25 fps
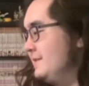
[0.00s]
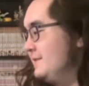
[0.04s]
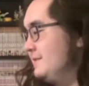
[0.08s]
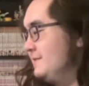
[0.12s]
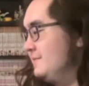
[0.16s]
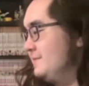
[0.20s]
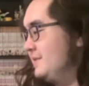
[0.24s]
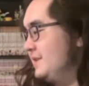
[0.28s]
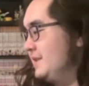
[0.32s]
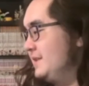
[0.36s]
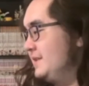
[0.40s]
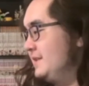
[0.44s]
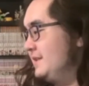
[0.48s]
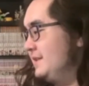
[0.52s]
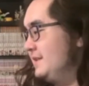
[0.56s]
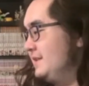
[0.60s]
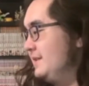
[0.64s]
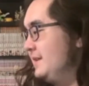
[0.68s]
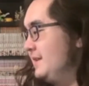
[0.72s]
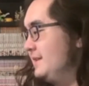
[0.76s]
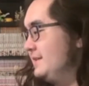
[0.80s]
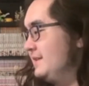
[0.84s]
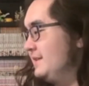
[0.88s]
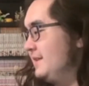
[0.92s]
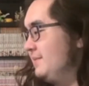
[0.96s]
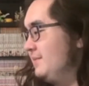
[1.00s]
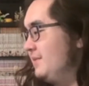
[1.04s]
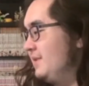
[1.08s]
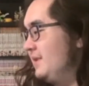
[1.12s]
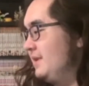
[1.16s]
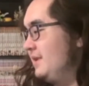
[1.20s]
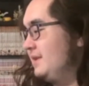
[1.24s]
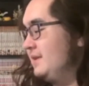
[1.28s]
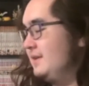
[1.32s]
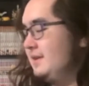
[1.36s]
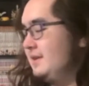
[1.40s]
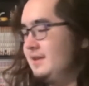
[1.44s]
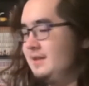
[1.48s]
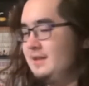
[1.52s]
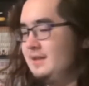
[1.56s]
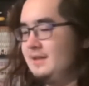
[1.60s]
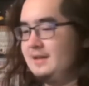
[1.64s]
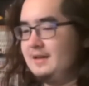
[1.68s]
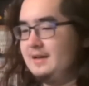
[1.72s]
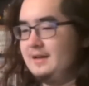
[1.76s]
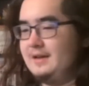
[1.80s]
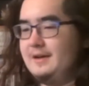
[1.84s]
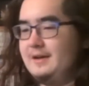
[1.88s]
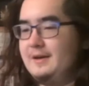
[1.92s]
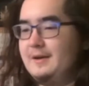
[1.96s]
but that's something.
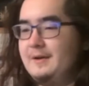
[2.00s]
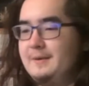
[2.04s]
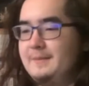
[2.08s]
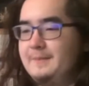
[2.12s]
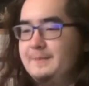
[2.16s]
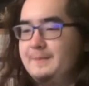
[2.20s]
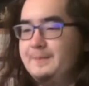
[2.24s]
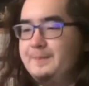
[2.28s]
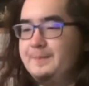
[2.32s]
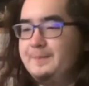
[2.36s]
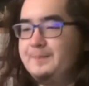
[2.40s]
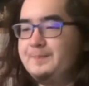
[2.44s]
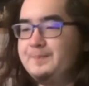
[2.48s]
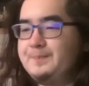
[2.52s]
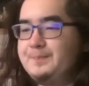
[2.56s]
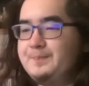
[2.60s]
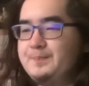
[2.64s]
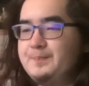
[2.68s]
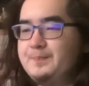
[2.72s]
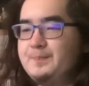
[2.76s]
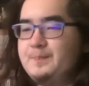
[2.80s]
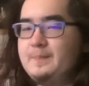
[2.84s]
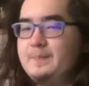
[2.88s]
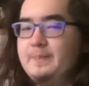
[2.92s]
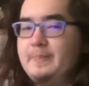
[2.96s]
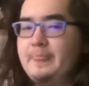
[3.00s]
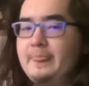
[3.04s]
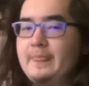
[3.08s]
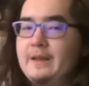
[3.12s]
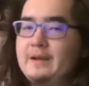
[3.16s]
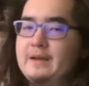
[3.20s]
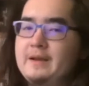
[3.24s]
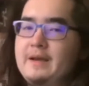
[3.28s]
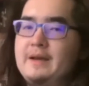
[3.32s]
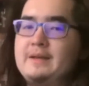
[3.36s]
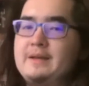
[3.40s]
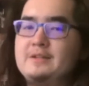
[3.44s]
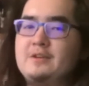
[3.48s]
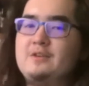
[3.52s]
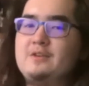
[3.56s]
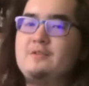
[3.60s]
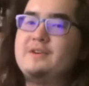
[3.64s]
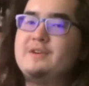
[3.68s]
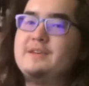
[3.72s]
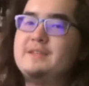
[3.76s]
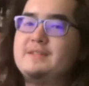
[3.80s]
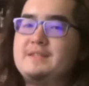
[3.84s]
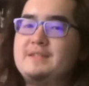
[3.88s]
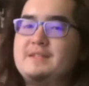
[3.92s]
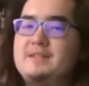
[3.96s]
As
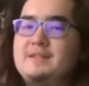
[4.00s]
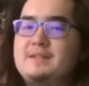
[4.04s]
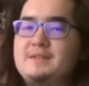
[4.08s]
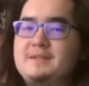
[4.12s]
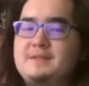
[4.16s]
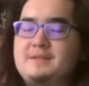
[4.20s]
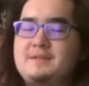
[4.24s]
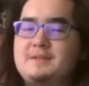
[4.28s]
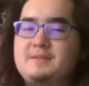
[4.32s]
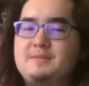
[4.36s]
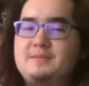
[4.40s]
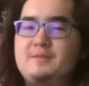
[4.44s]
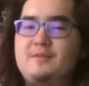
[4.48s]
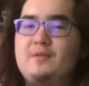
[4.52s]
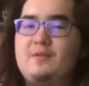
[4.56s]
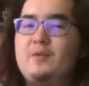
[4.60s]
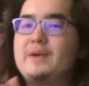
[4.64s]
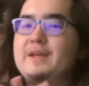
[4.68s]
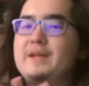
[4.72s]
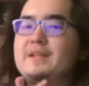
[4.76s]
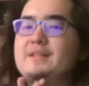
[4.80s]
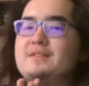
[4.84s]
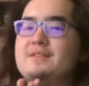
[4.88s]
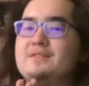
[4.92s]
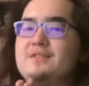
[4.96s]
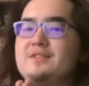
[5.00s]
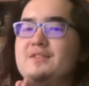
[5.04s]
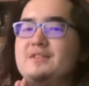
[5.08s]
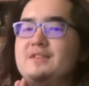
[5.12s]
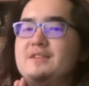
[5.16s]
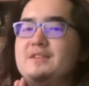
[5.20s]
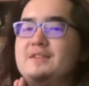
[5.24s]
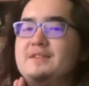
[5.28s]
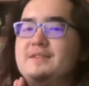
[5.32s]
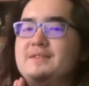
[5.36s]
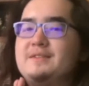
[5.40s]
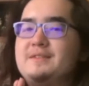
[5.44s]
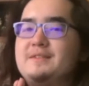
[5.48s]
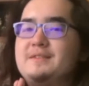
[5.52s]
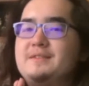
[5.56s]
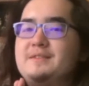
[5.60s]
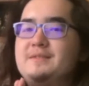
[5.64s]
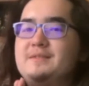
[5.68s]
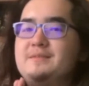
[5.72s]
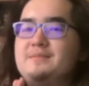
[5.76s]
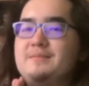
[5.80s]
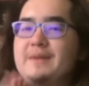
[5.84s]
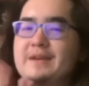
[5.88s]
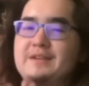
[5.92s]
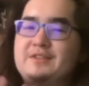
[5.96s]
always, before we get started,
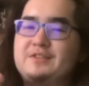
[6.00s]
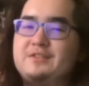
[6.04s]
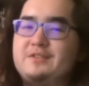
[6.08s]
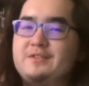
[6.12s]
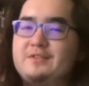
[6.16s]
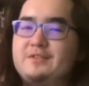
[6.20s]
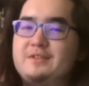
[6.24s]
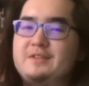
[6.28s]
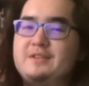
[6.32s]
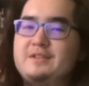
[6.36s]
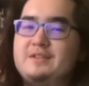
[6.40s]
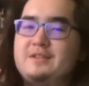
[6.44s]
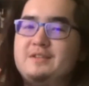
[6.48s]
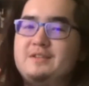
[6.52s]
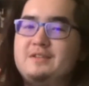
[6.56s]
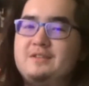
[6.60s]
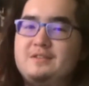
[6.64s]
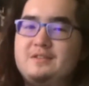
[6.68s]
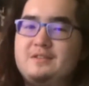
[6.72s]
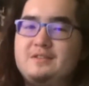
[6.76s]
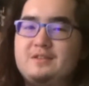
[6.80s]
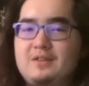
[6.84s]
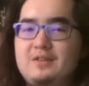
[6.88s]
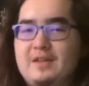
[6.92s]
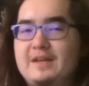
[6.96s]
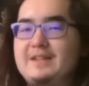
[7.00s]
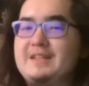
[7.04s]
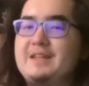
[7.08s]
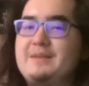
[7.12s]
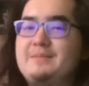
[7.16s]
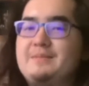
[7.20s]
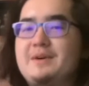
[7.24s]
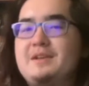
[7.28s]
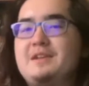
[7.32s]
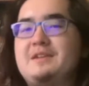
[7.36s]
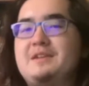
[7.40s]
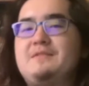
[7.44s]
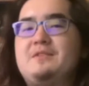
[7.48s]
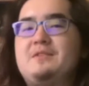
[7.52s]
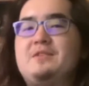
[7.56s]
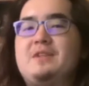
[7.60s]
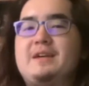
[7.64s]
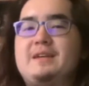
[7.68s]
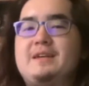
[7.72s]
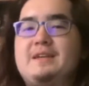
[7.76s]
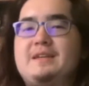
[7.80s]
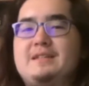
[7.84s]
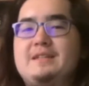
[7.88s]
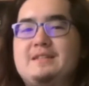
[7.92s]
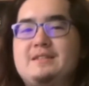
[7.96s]
make sure to like that button if you
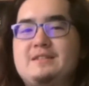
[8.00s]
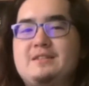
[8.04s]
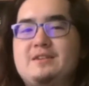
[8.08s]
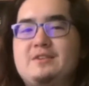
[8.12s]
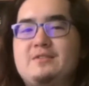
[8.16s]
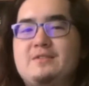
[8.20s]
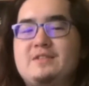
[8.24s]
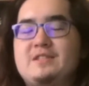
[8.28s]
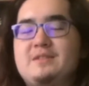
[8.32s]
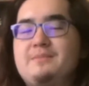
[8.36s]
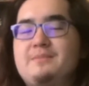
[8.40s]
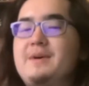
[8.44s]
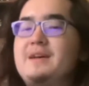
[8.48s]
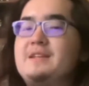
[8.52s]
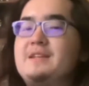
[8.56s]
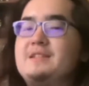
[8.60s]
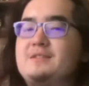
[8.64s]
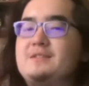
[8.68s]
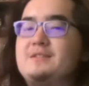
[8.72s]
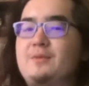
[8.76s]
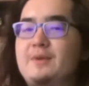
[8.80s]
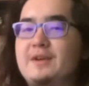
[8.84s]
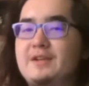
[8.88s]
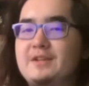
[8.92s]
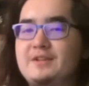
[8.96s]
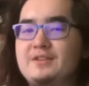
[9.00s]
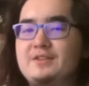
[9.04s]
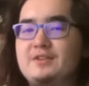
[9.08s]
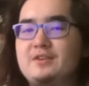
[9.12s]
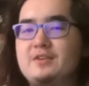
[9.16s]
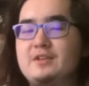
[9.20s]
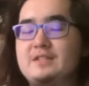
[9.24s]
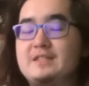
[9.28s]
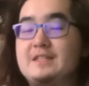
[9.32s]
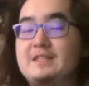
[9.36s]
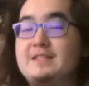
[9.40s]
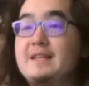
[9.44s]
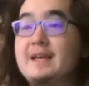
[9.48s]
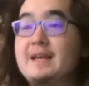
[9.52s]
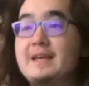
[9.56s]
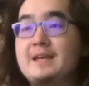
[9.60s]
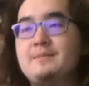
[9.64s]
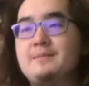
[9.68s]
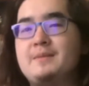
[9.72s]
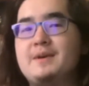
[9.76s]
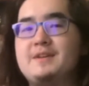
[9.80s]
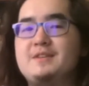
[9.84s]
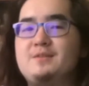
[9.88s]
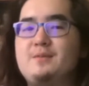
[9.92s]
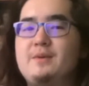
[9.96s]
like Eden Zero. It's the best way to show. It's the second
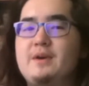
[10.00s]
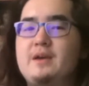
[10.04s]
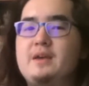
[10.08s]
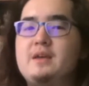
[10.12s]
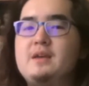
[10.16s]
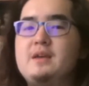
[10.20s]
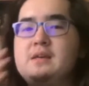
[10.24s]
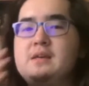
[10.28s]
best way